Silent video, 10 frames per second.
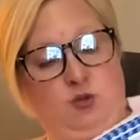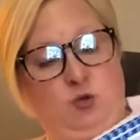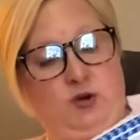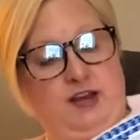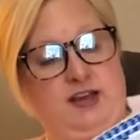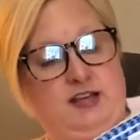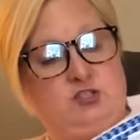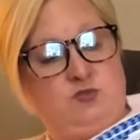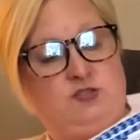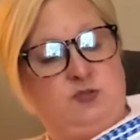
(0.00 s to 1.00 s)
Lory as
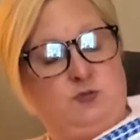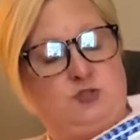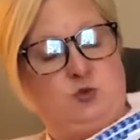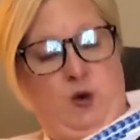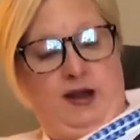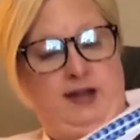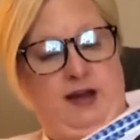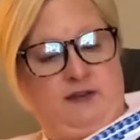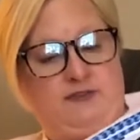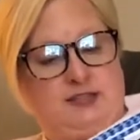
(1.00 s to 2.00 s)
soon as it was quite
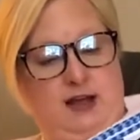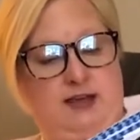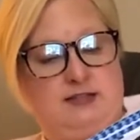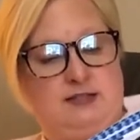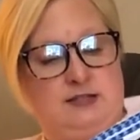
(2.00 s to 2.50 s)
out of sight.